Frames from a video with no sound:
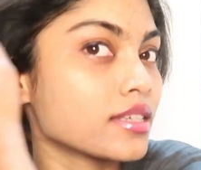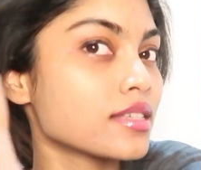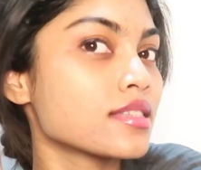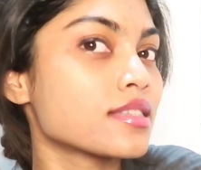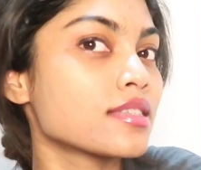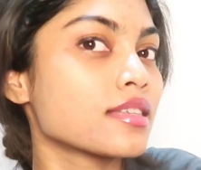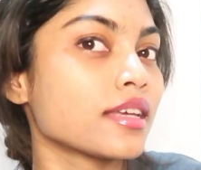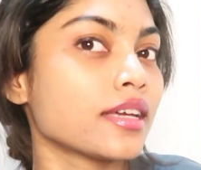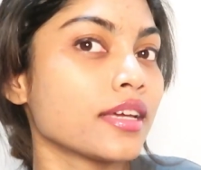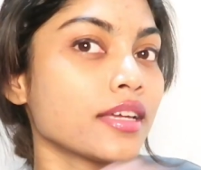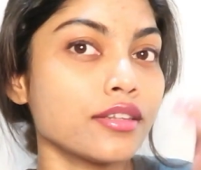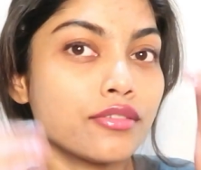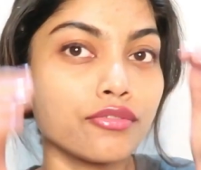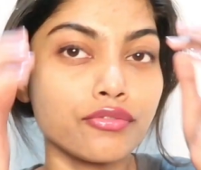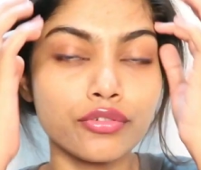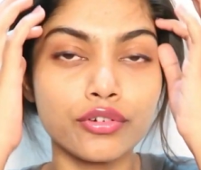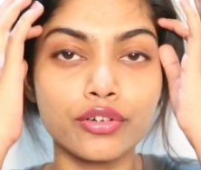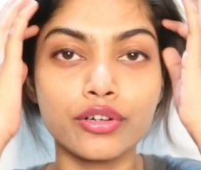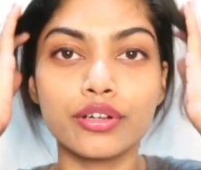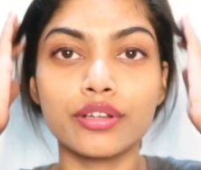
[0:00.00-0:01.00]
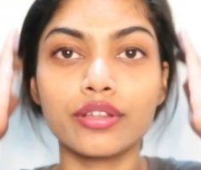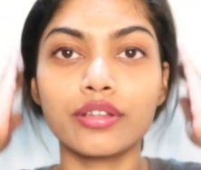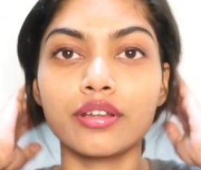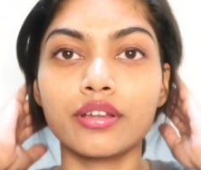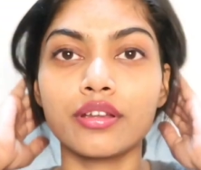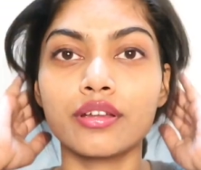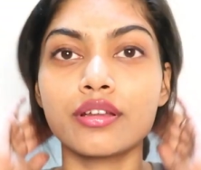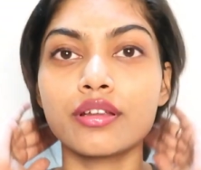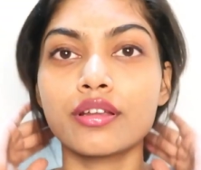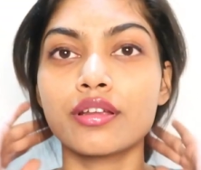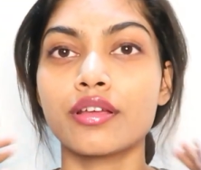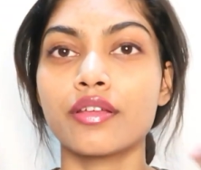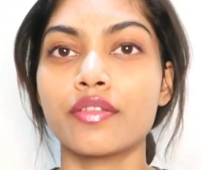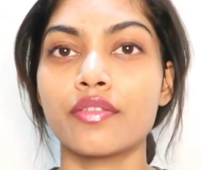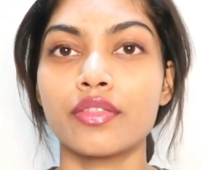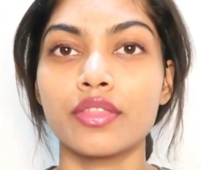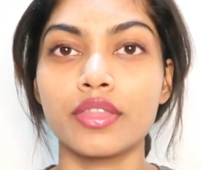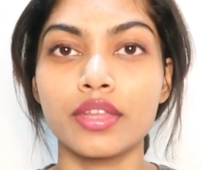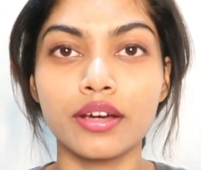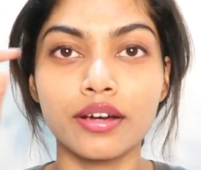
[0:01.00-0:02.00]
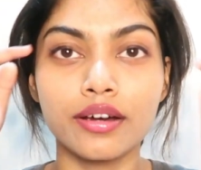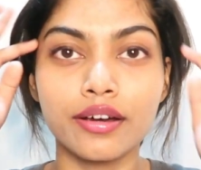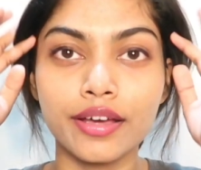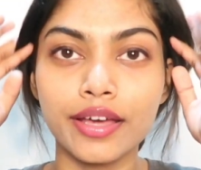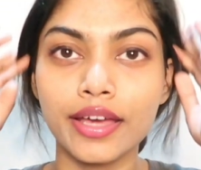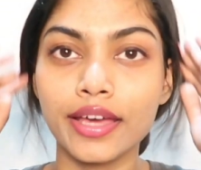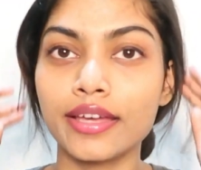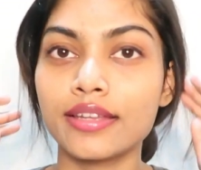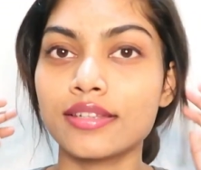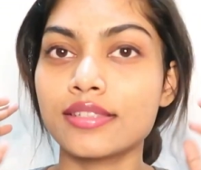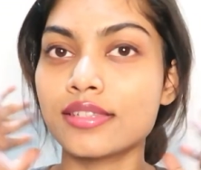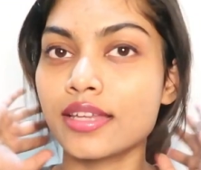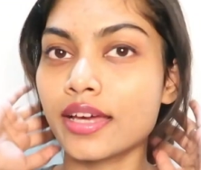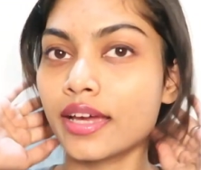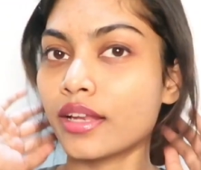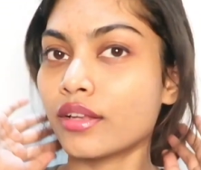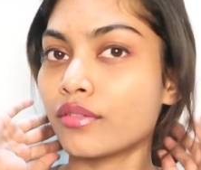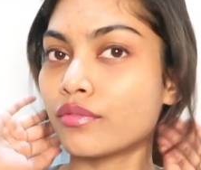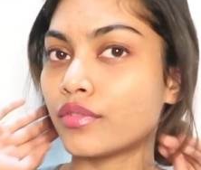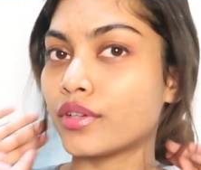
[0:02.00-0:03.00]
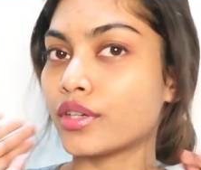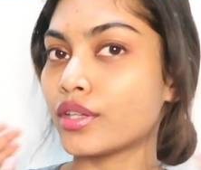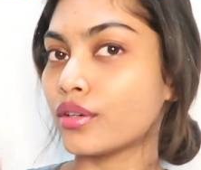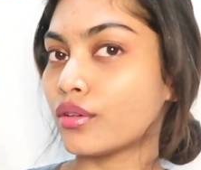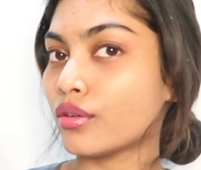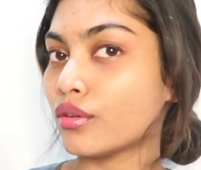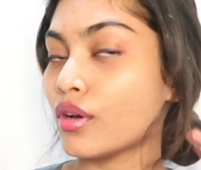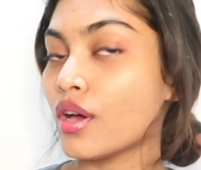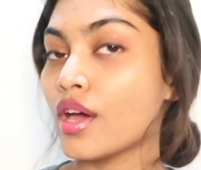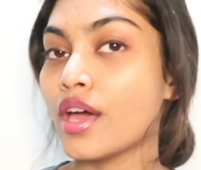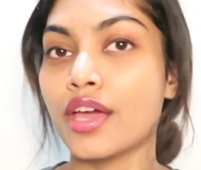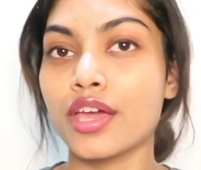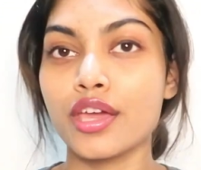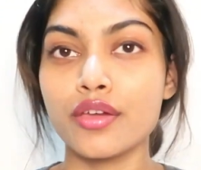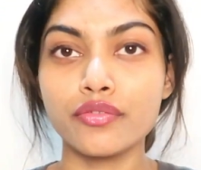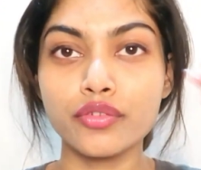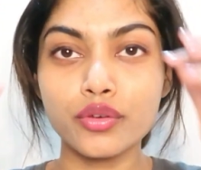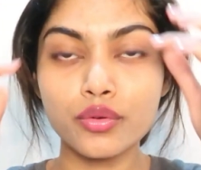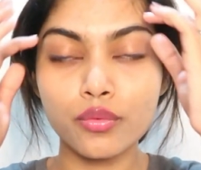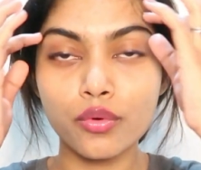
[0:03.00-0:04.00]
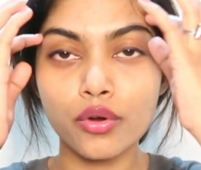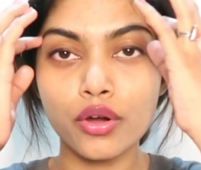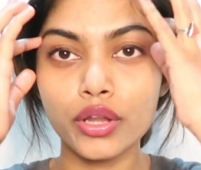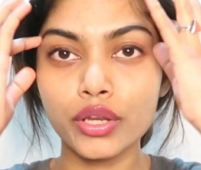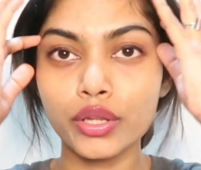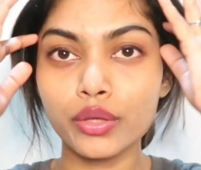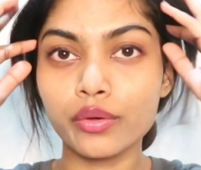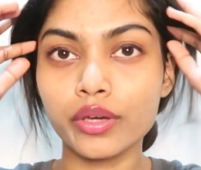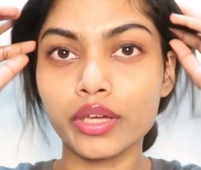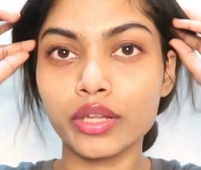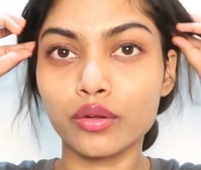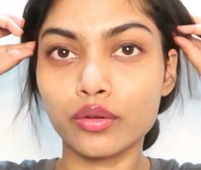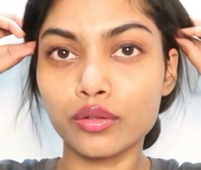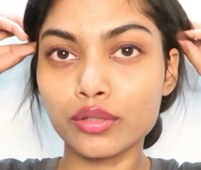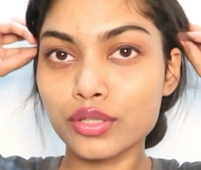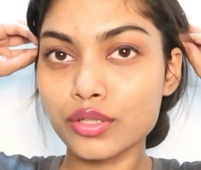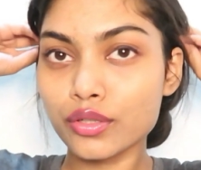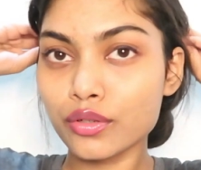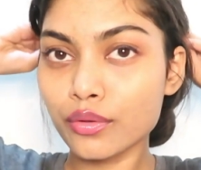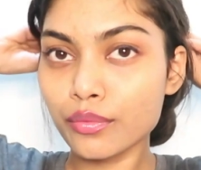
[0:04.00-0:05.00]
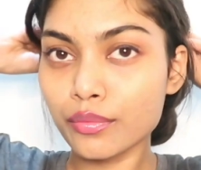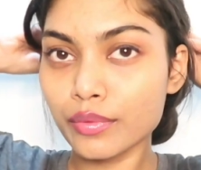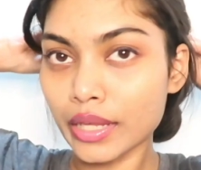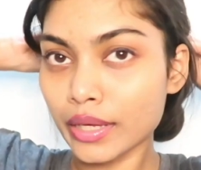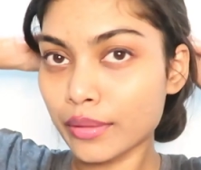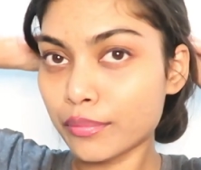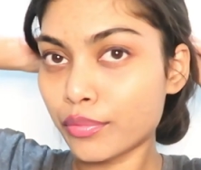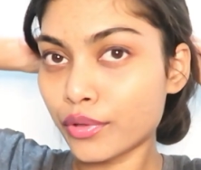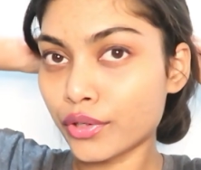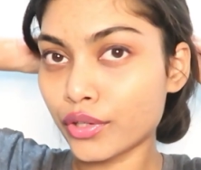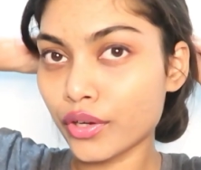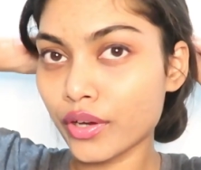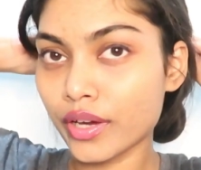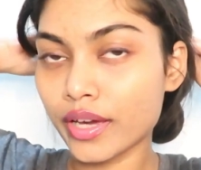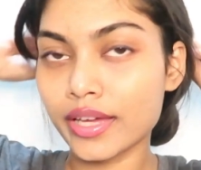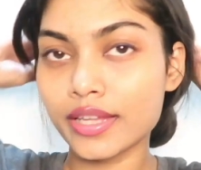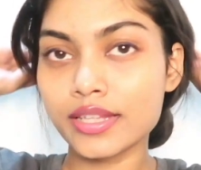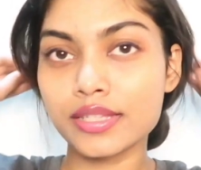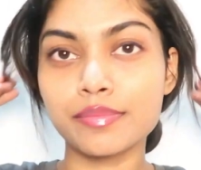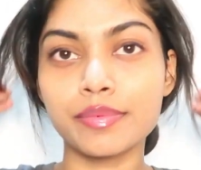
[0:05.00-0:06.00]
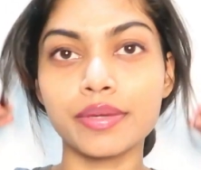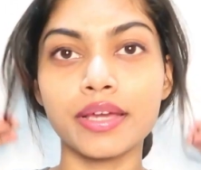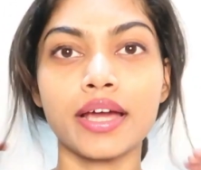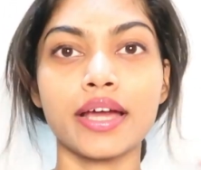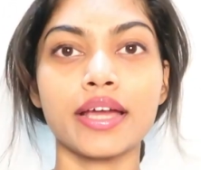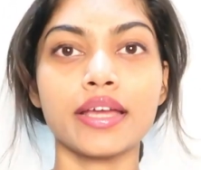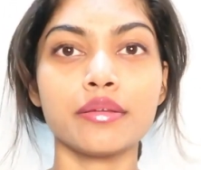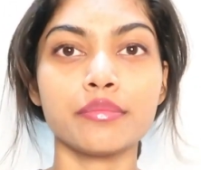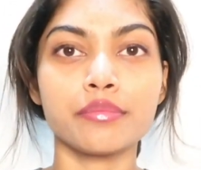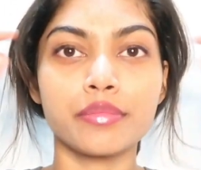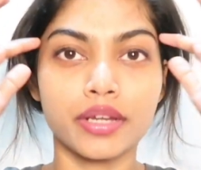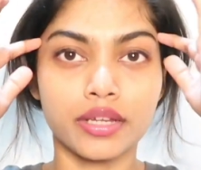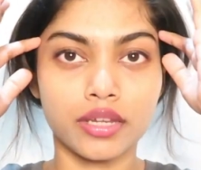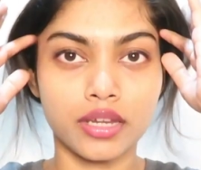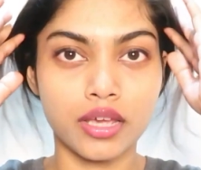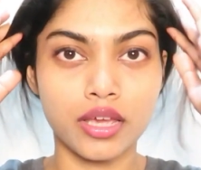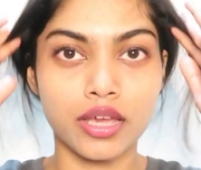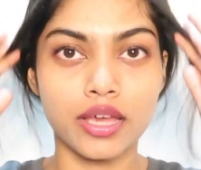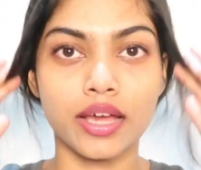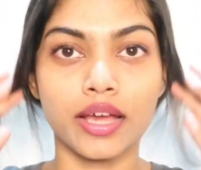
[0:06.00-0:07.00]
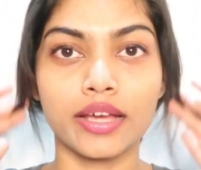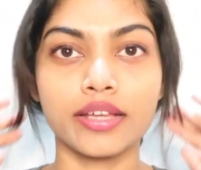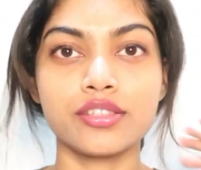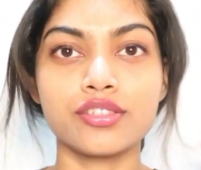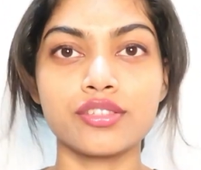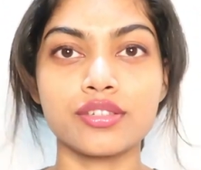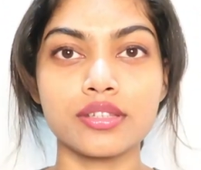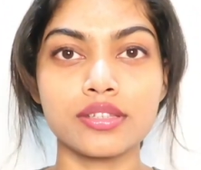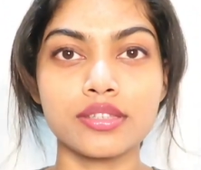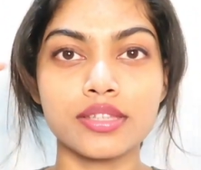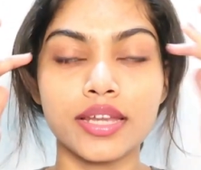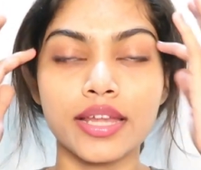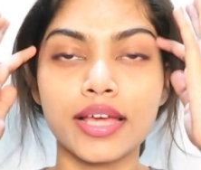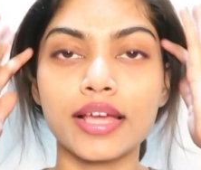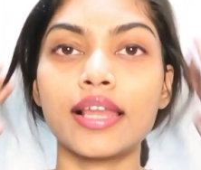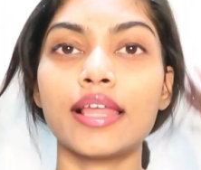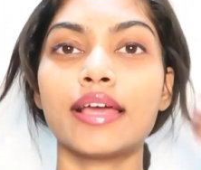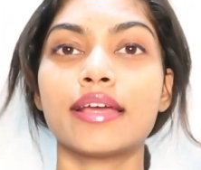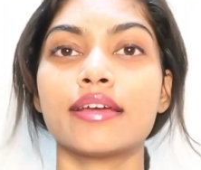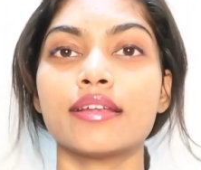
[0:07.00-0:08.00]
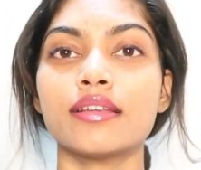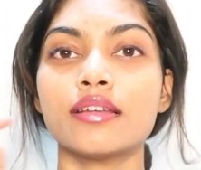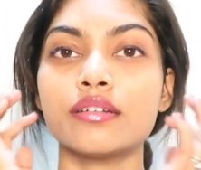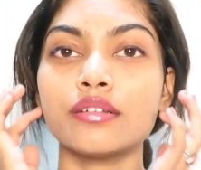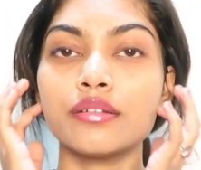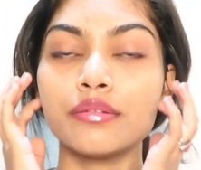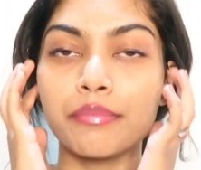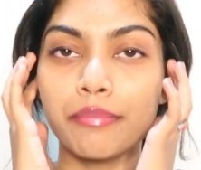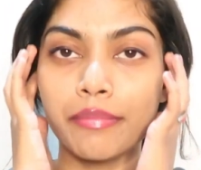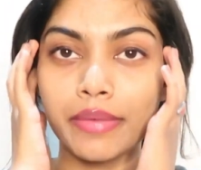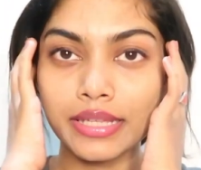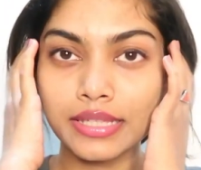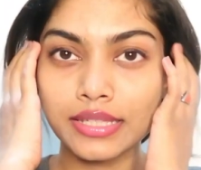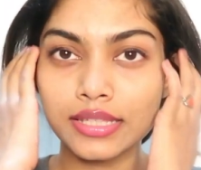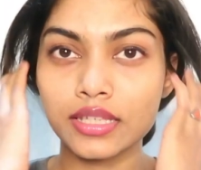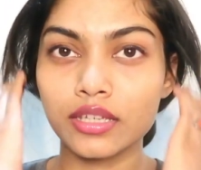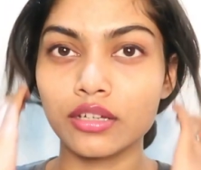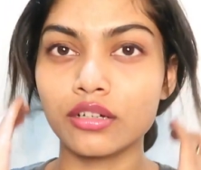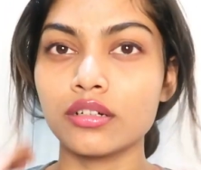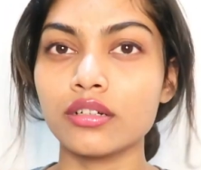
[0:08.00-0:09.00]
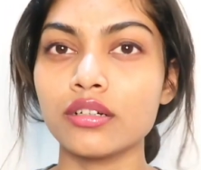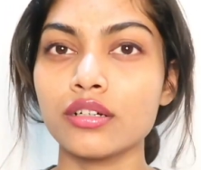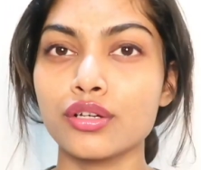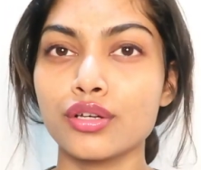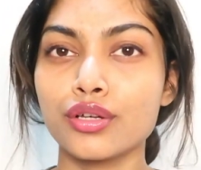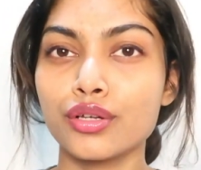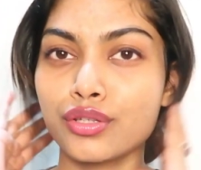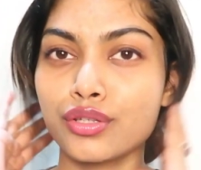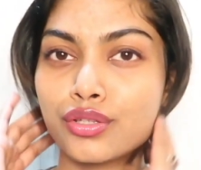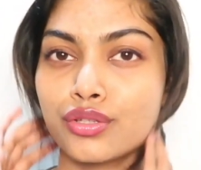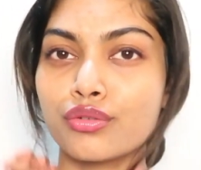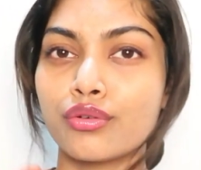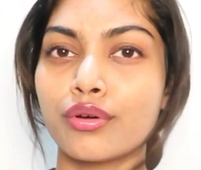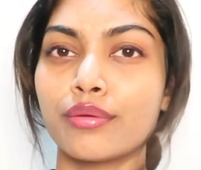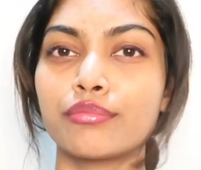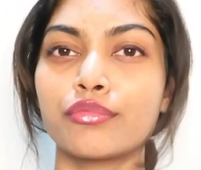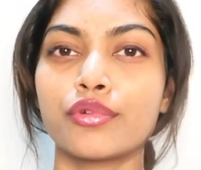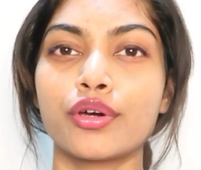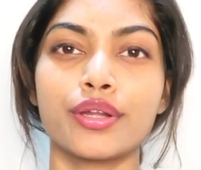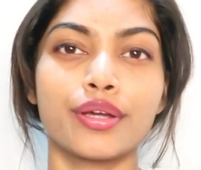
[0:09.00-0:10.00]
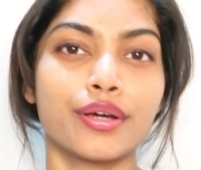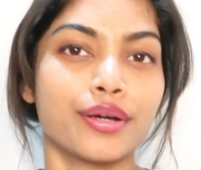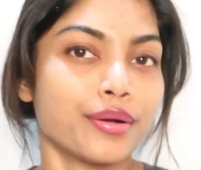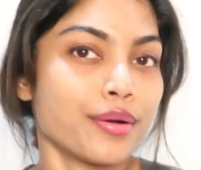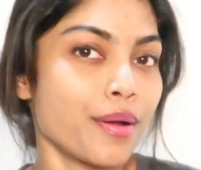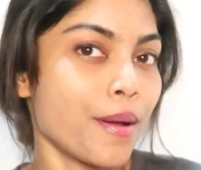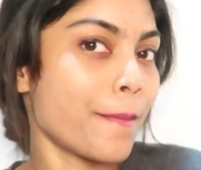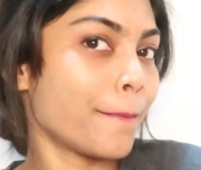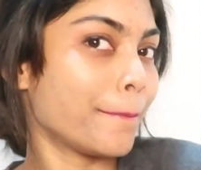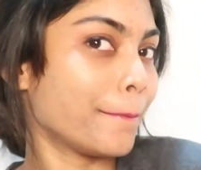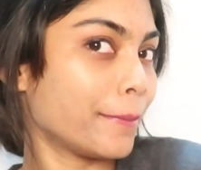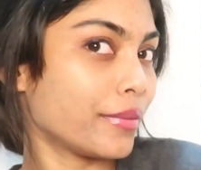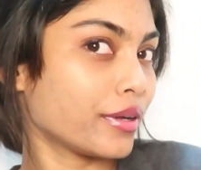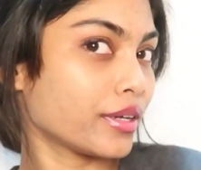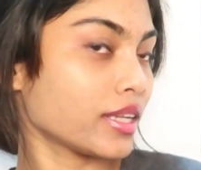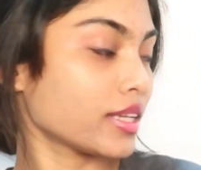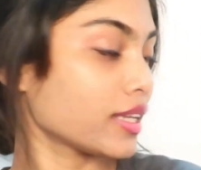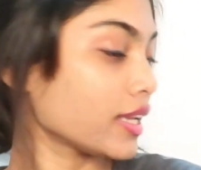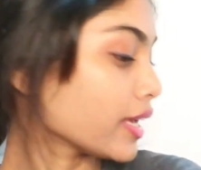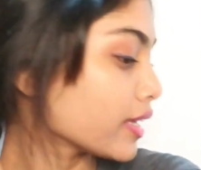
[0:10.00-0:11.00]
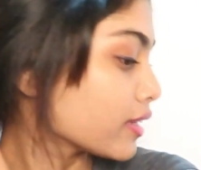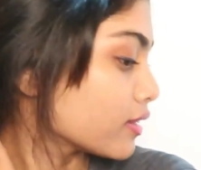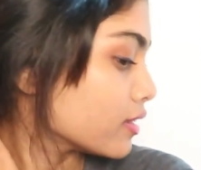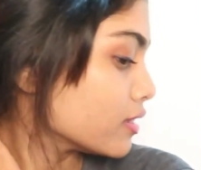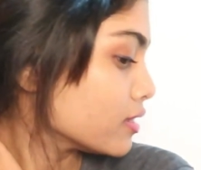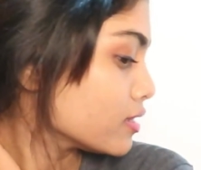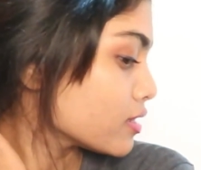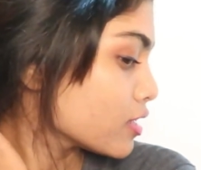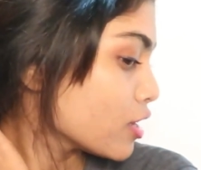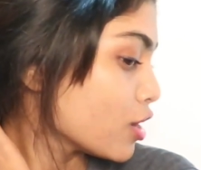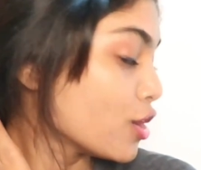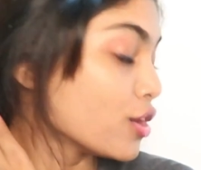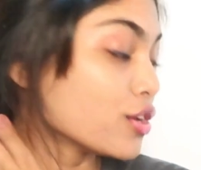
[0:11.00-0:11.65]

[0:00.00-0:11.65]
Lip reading: is it for the hairstyle video. If you want you can also like put your hairs behind, but it's just that I like it a little messier, so I'm gonna put it like this.